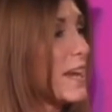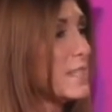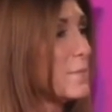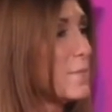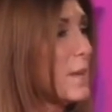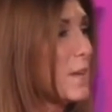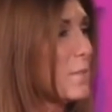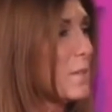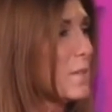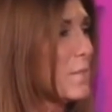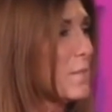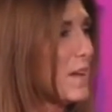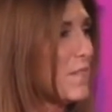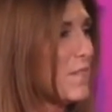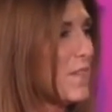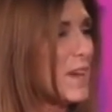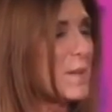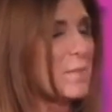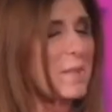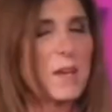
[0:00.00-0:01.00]
being with my
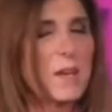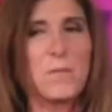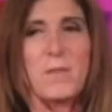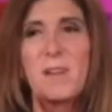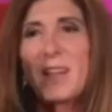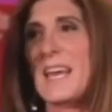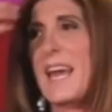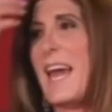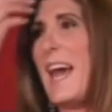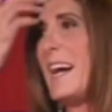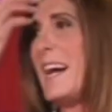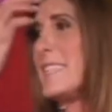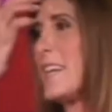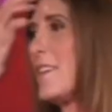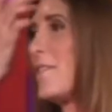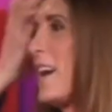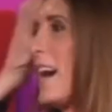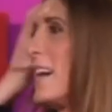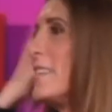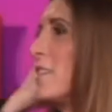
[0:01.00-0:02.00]
family. It really has.
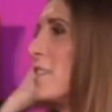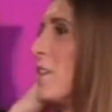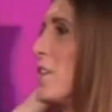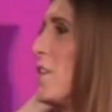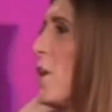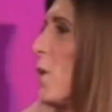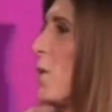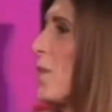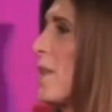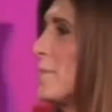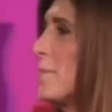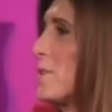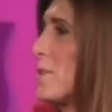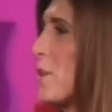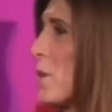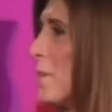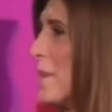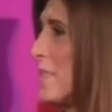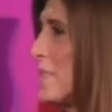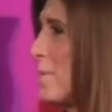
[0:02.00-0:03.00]
I've gotten to know them
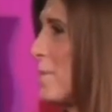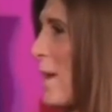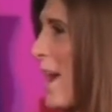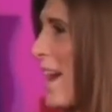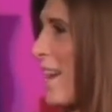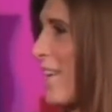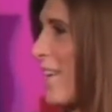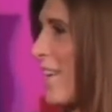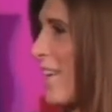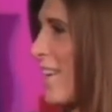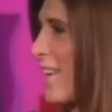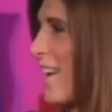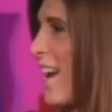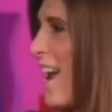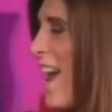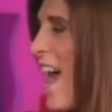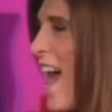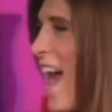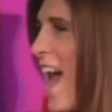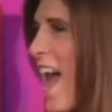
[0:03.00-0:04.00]
so much better.
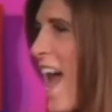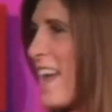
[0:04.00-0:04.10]
And